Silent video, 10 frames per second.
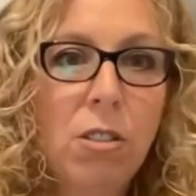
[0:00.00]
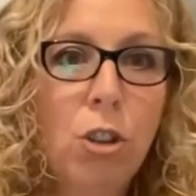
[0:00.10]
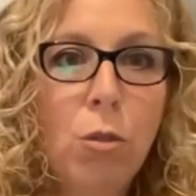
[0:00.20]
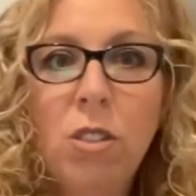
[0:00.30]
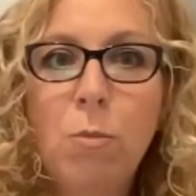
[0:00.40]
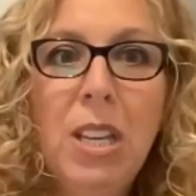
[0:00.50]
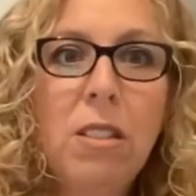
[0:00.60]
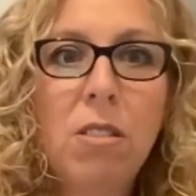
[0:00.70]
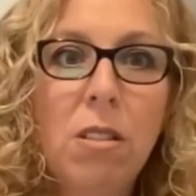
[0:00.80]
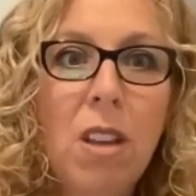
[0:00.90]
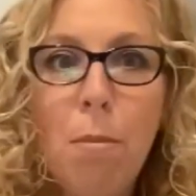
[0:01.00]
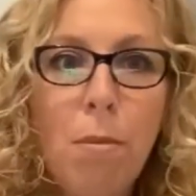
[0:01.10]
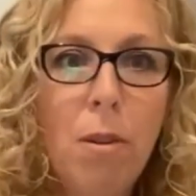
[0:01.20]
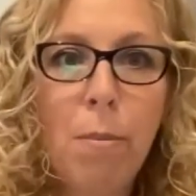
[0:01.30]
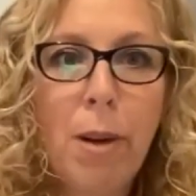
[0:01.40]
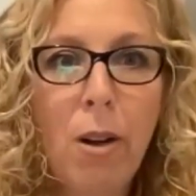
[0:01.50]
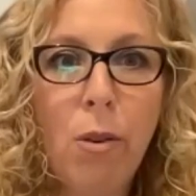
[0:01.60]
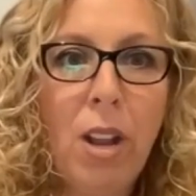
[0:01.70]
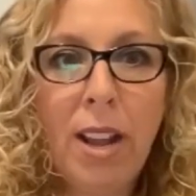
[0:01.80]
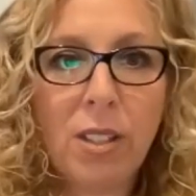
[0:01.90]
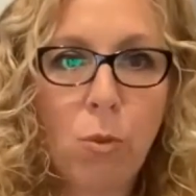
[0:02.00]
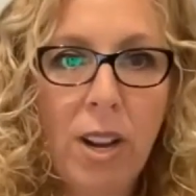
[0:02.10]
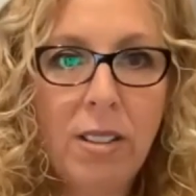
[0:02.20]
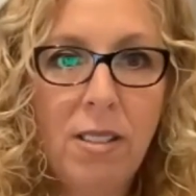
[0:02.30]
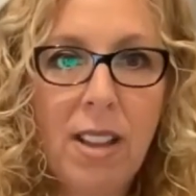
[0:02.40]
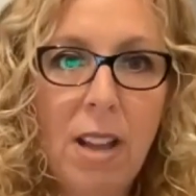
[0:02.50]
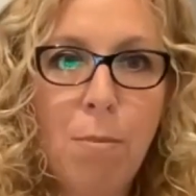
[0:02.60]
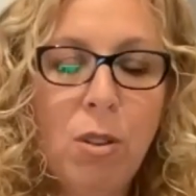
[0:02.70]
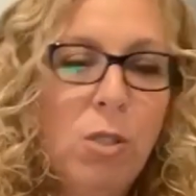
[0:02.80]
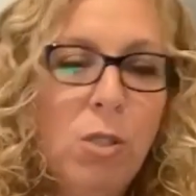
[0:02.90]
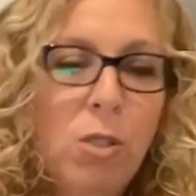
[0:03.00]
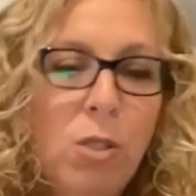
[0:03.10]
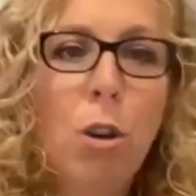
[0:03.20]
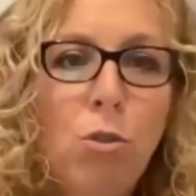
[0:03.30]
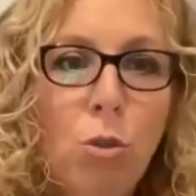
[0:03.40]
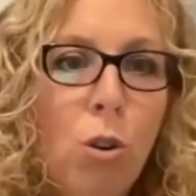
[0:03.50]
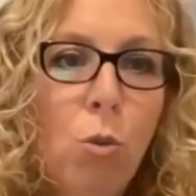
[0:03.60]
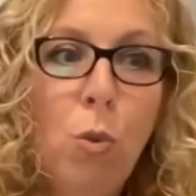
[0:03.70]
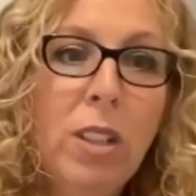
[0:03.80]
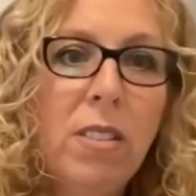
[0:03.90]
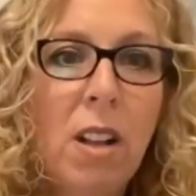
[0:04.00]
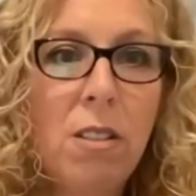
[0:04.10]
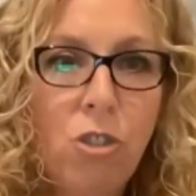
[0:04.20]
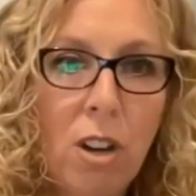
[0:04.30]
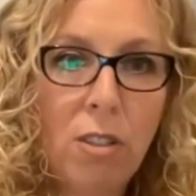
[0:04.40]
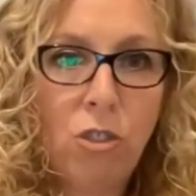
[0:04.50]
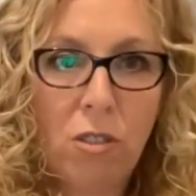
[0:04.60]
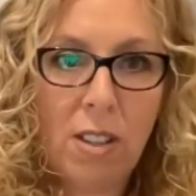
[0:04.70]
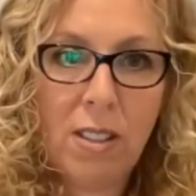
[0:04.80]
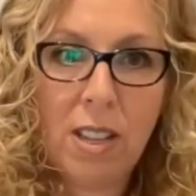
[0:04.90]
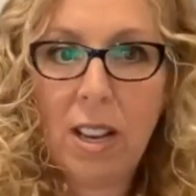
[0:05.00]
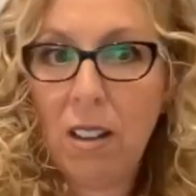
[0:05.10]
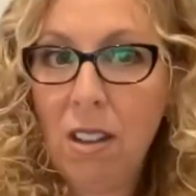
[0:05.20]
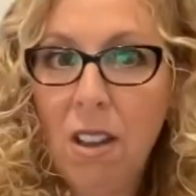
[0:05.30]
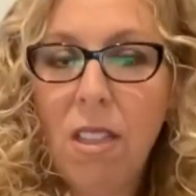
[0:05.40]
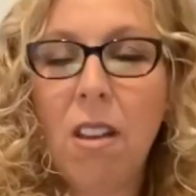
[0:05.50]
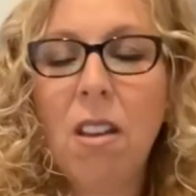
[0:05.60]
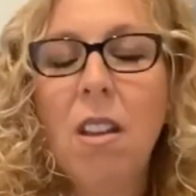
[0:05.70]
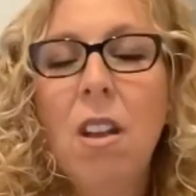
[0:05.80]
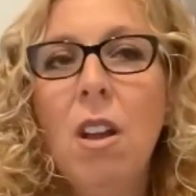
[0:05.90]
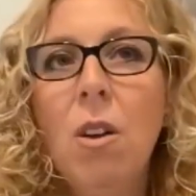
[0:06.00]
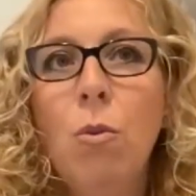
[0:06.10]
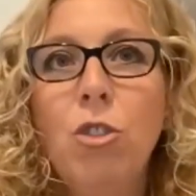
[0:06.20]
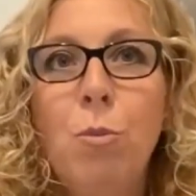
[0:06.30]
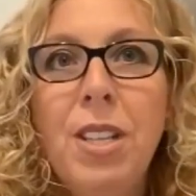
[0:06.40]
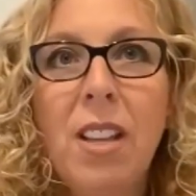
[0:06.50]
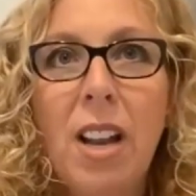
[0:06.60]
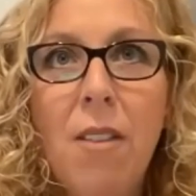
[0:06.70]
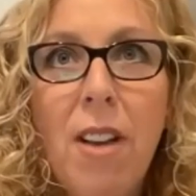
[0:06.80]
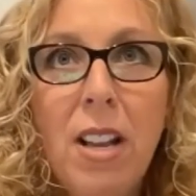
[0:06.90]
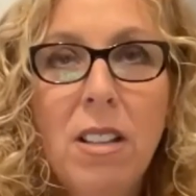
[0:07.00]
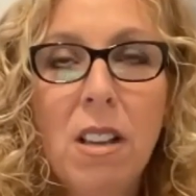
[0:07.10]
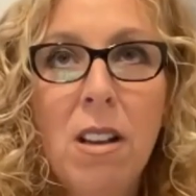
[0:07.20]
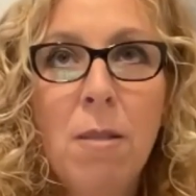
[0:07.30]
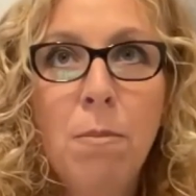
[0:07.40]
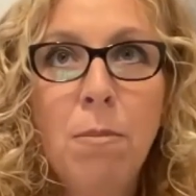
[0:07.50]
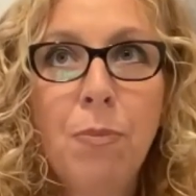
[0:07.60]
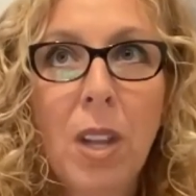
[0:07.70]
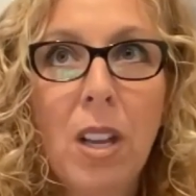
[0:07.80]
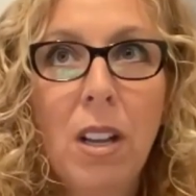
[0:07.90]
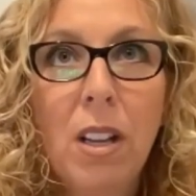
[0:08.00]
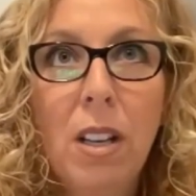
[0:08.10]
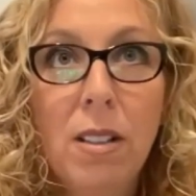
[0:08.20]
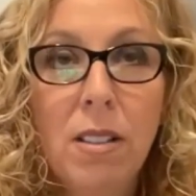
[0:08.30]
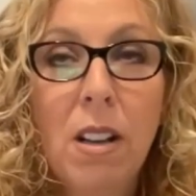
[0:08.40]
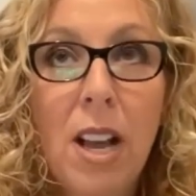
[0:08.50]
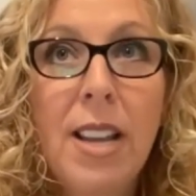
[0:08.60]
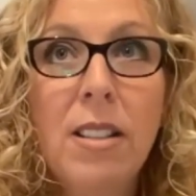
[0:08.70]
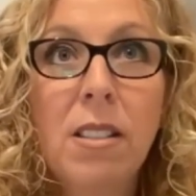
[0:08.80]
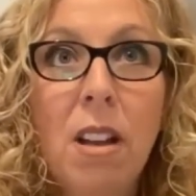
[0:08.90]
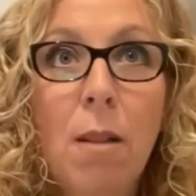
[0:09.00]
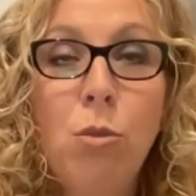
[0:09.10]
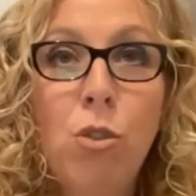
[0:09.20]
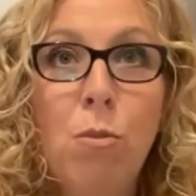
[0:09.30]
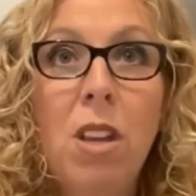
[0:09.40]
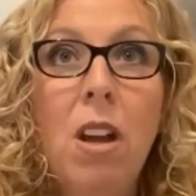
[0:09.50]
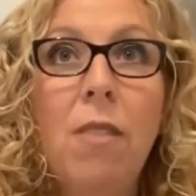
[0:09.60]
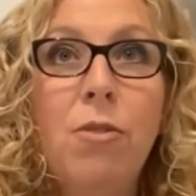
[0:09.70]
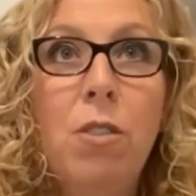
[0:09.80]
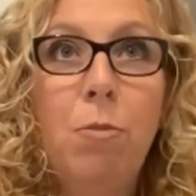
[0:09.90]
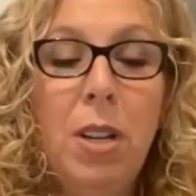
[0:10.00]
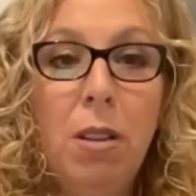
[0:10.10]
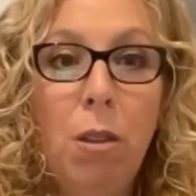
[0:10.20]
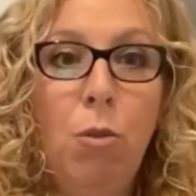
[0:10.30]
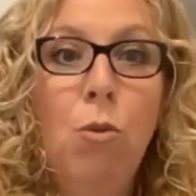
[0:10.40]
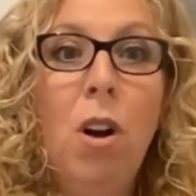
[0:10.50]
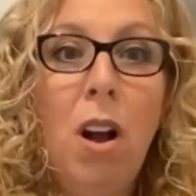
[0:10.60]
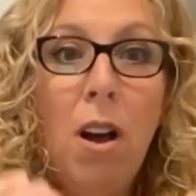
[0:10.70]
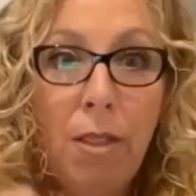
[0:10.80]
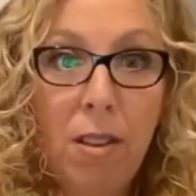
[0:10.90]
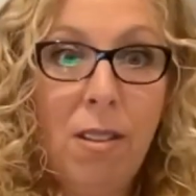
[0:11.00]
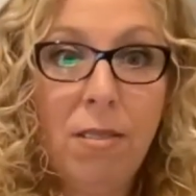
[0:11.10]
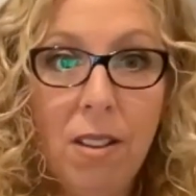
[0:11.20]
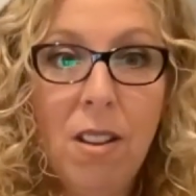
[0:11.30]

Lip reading: Don't speak to them about X, Y, and Z, because when we go to court, we'll tell the judge this, that, and the other, which means that I've had clients come to me after they've been through other